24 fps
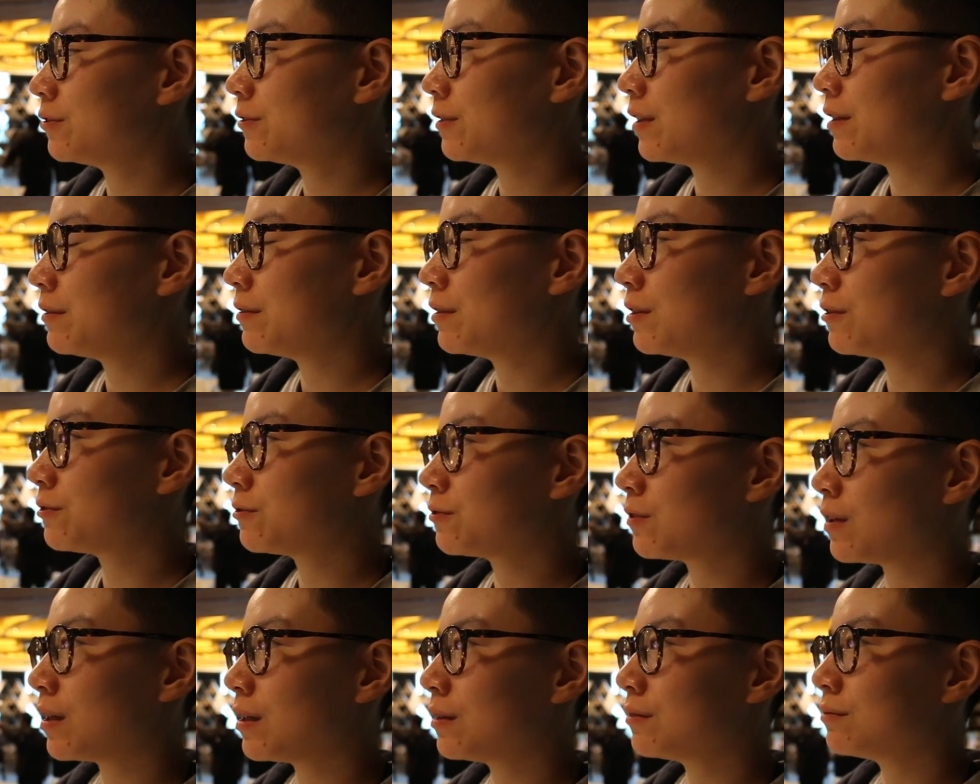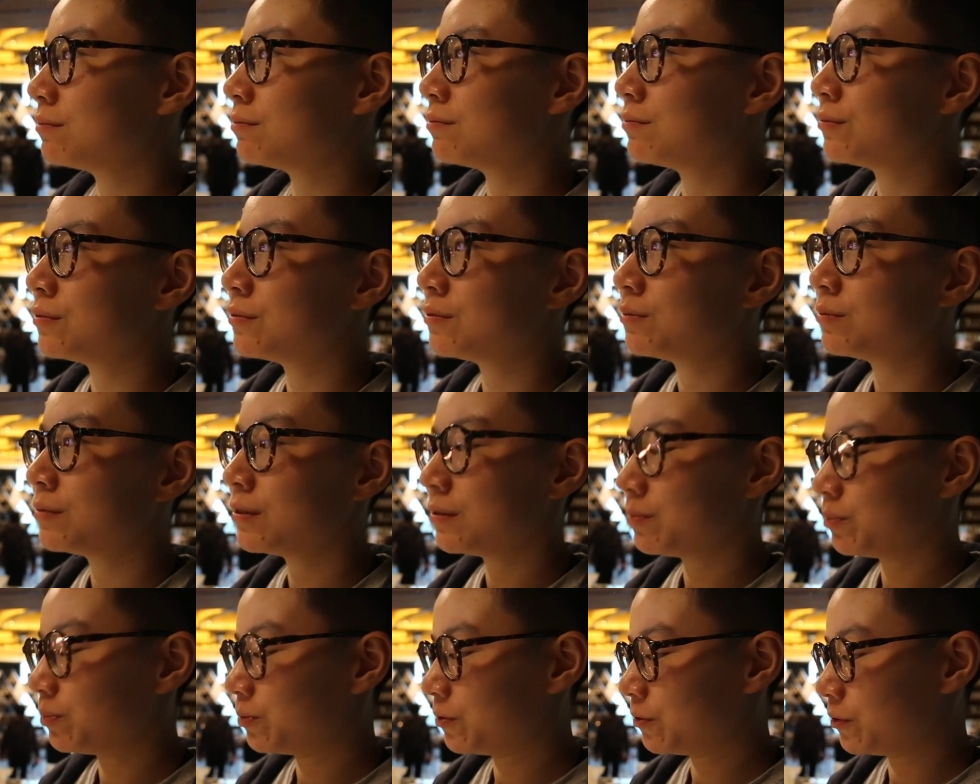flavor from
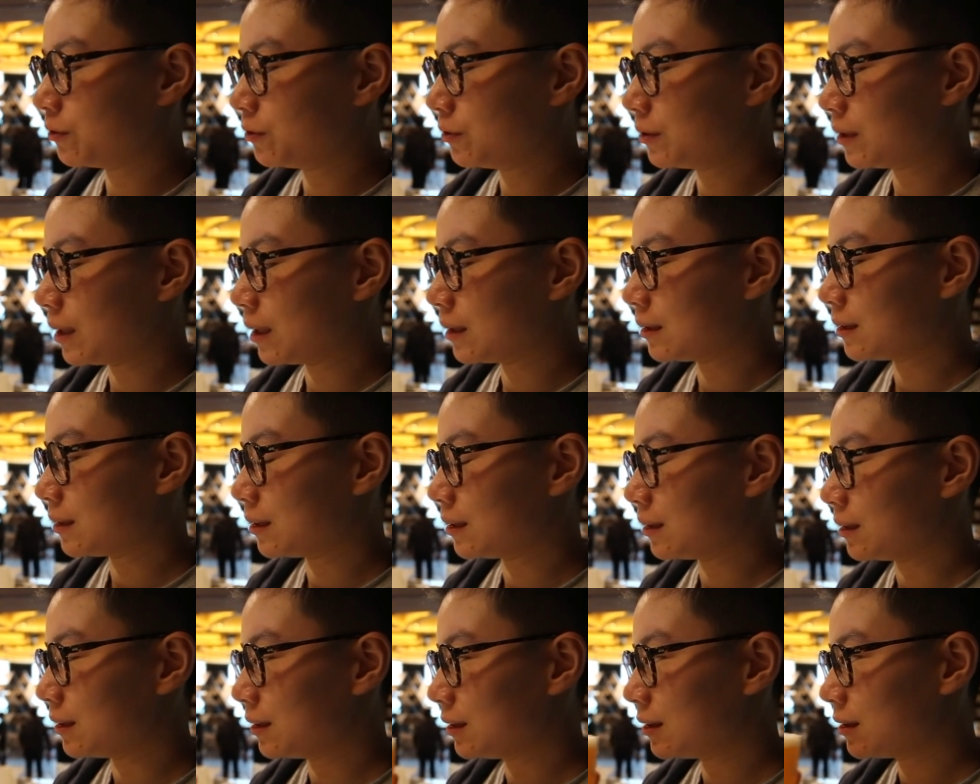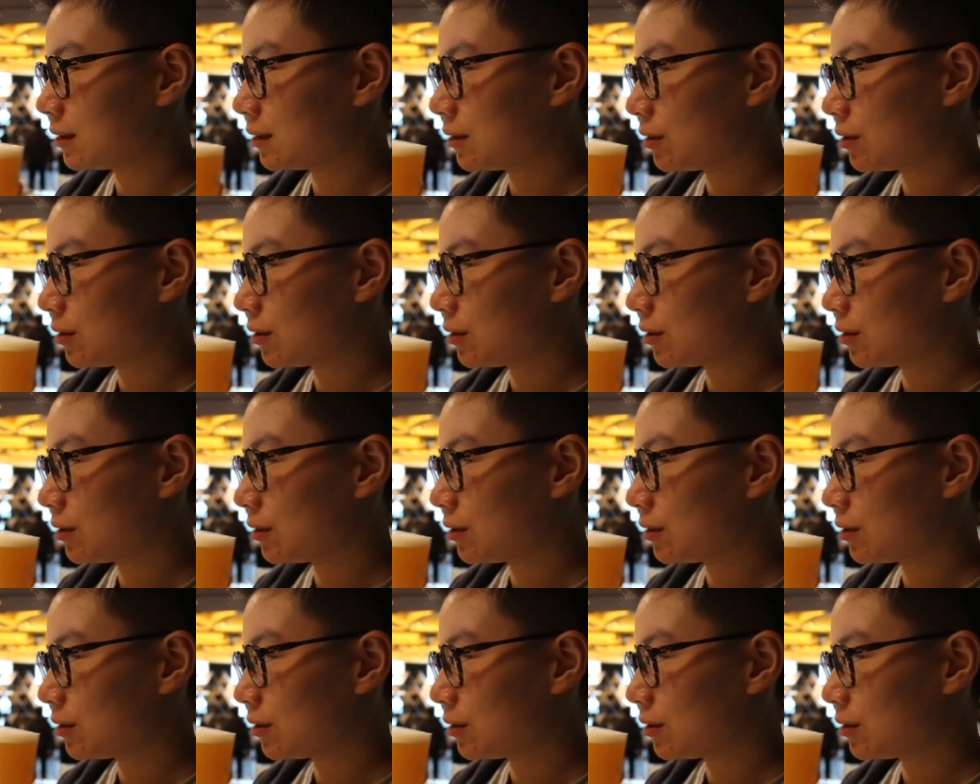food and tea.